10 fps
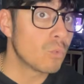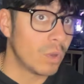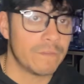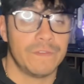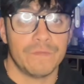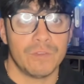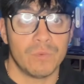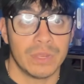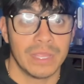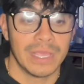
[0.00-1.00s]

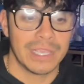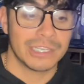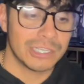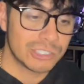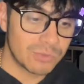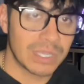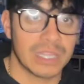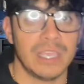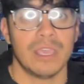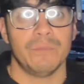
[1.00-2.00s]
151,
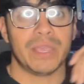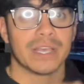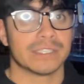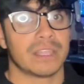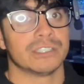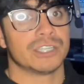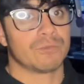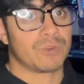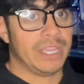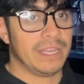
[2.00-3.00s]
strictly because of the gem
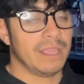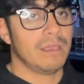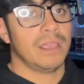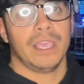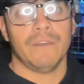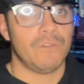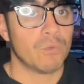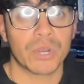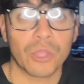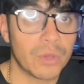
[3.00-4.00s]
rate. If you
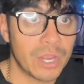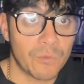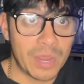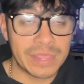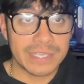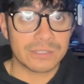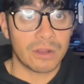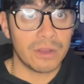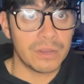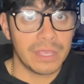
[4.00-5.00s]
want to go ahead and grade this
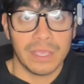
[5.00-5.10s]
card,